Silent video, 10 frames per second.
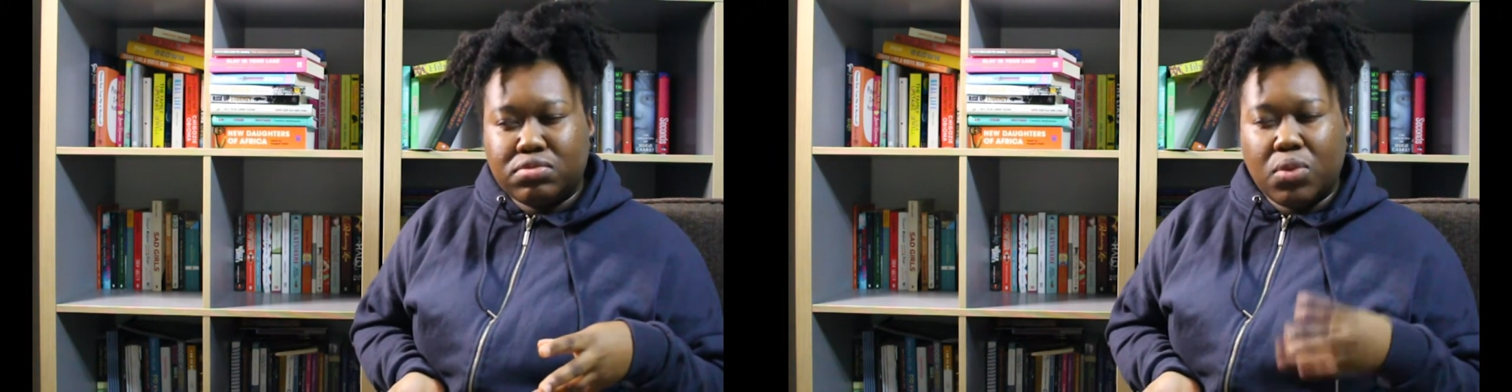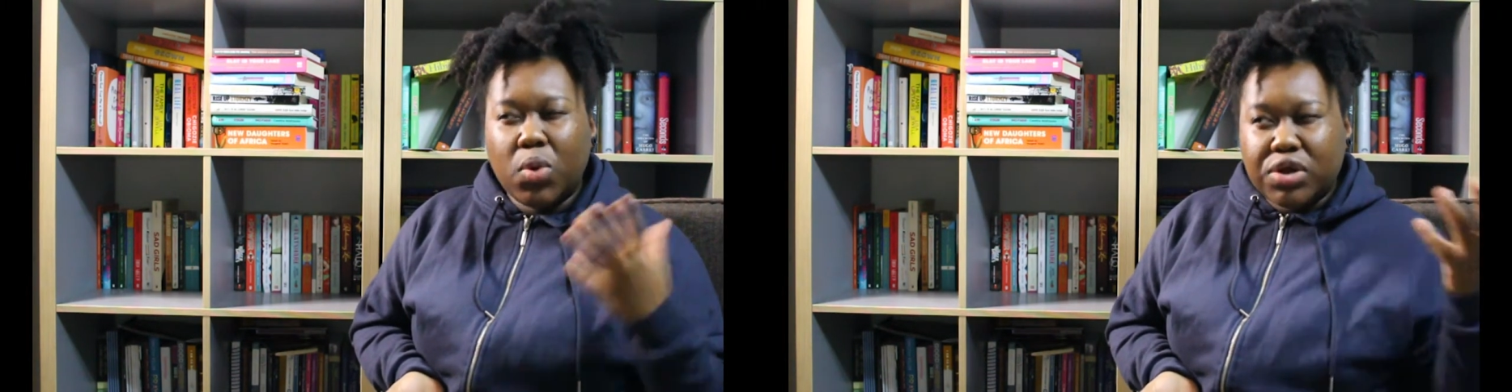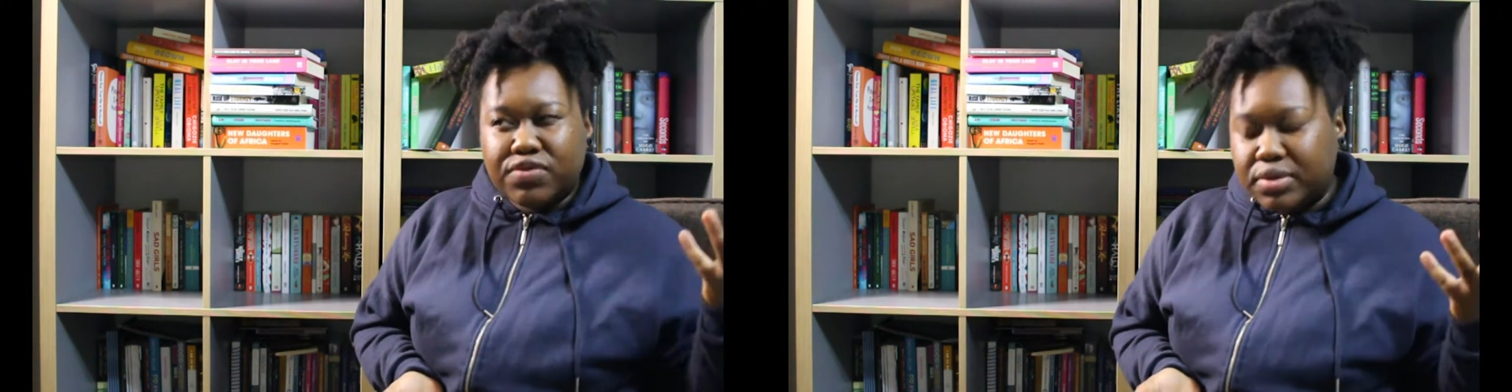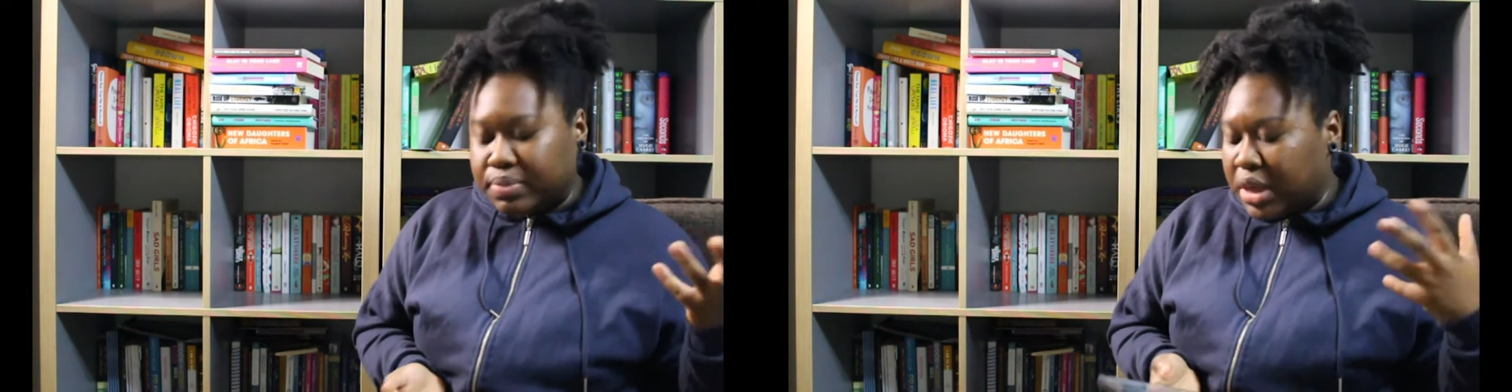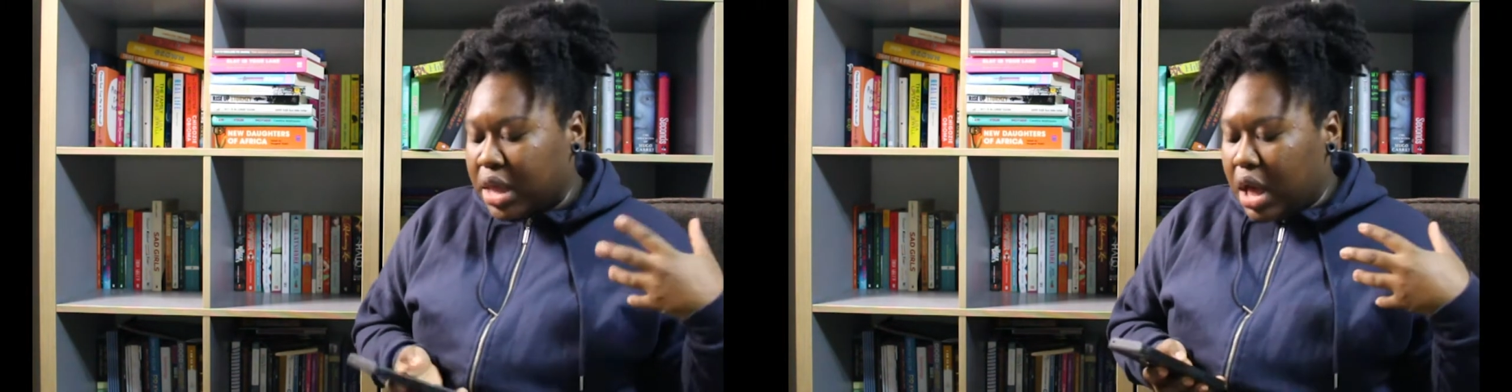one of
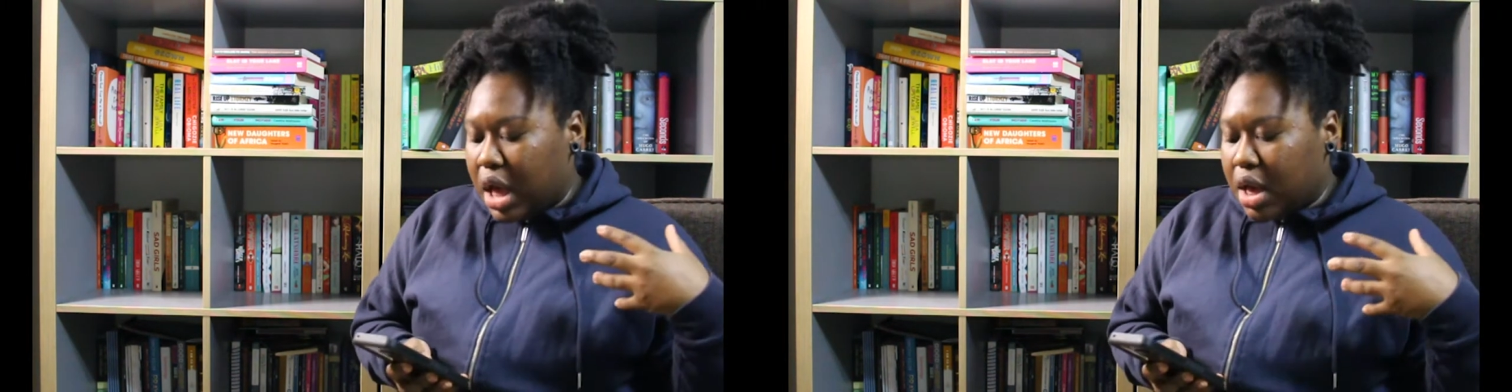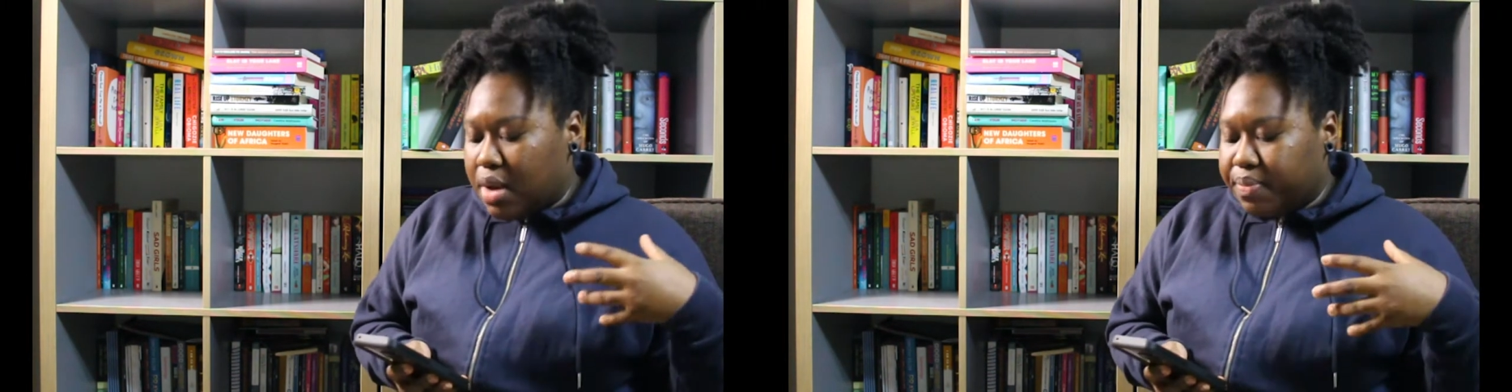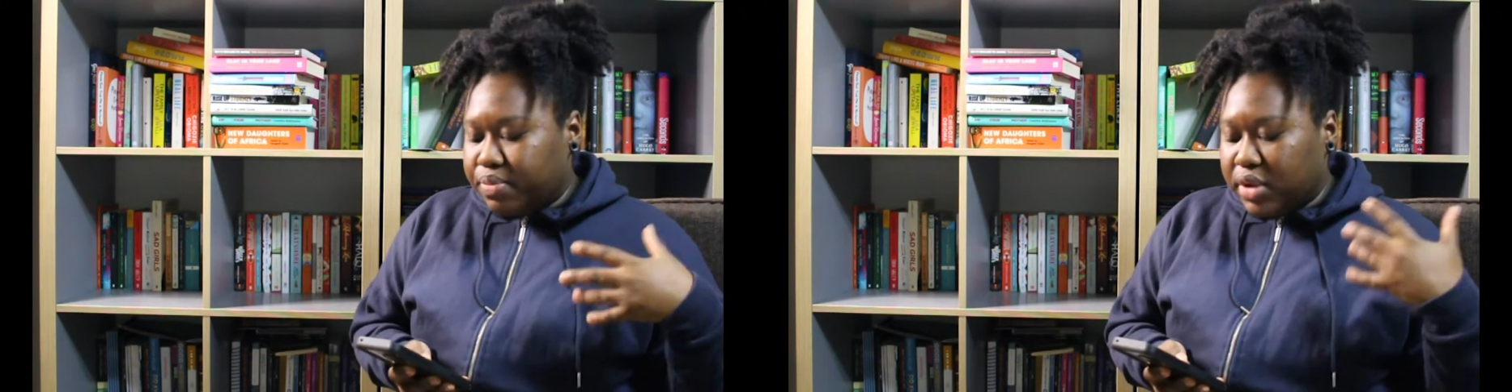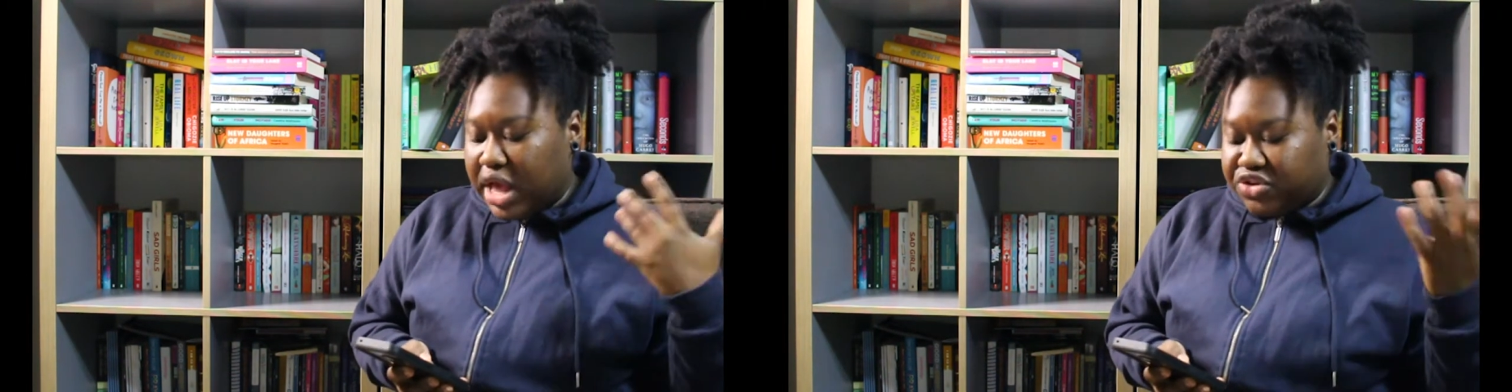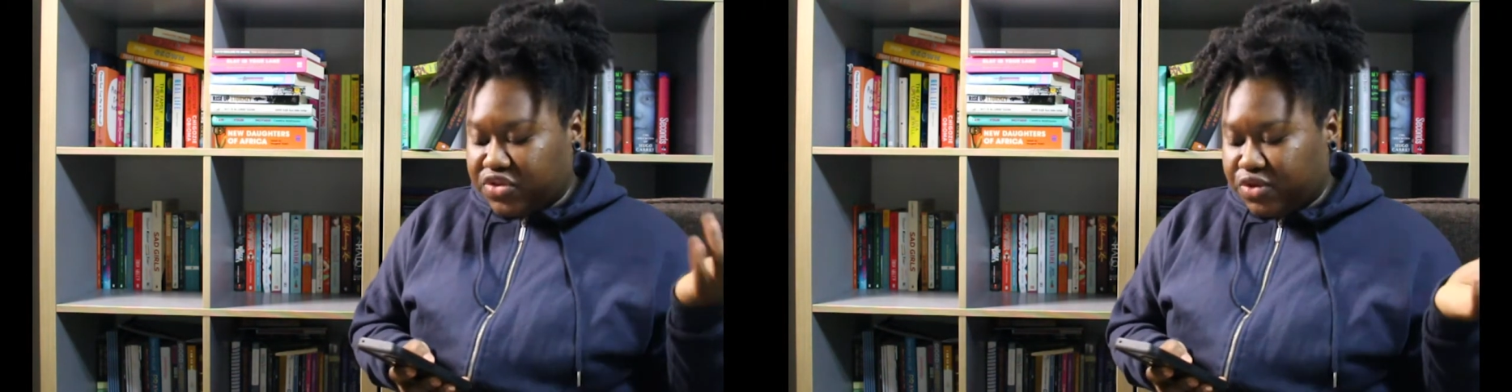them,
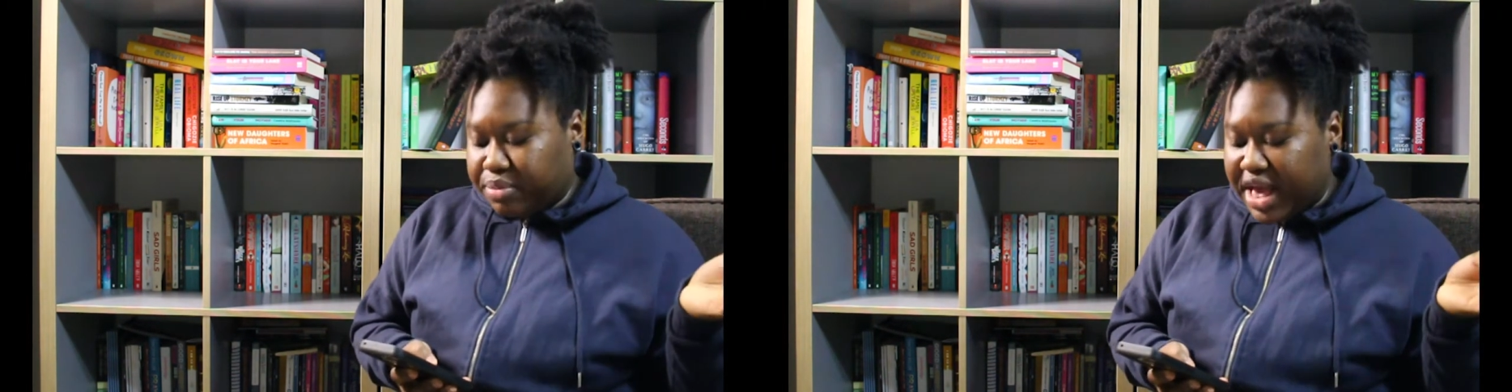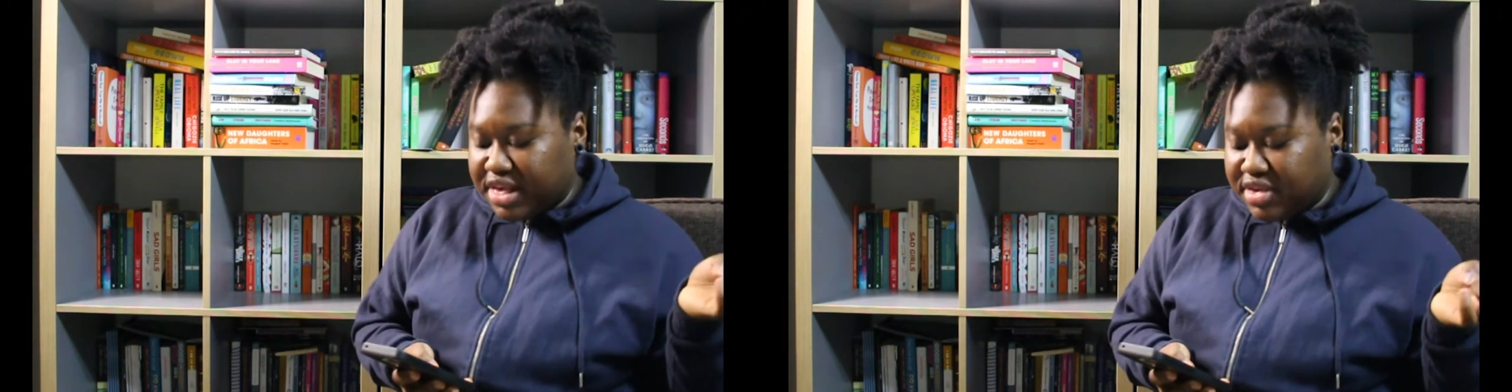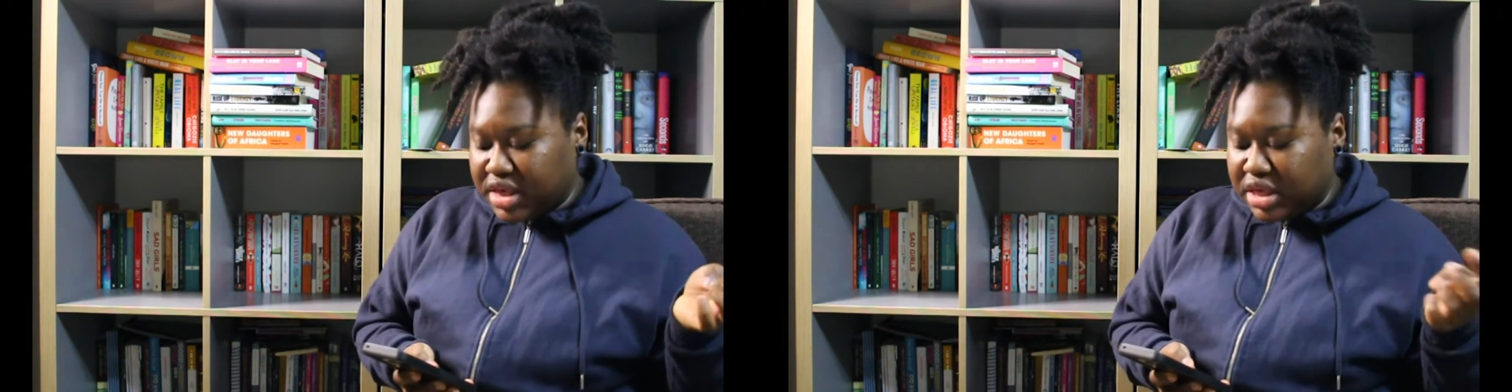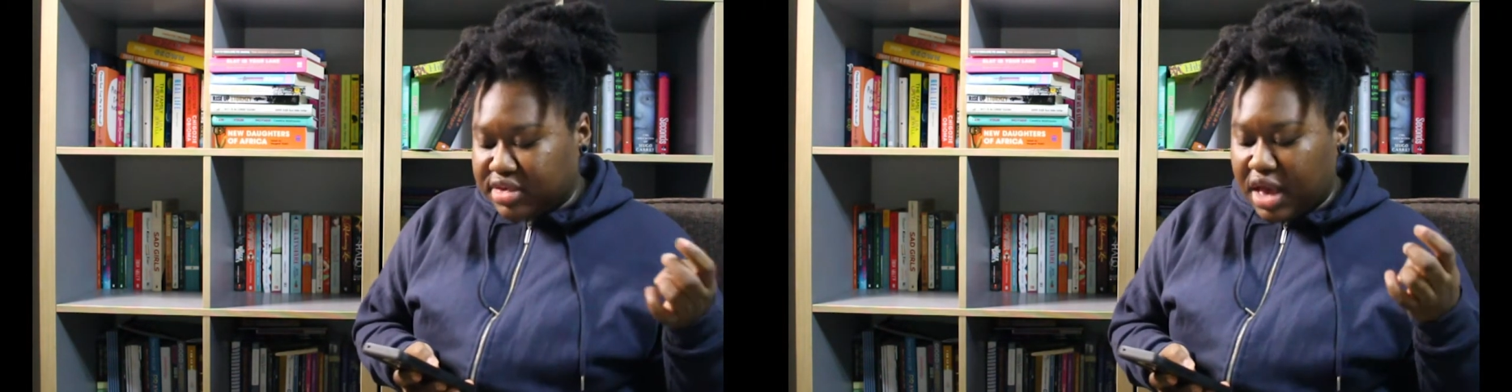and she's from Essex,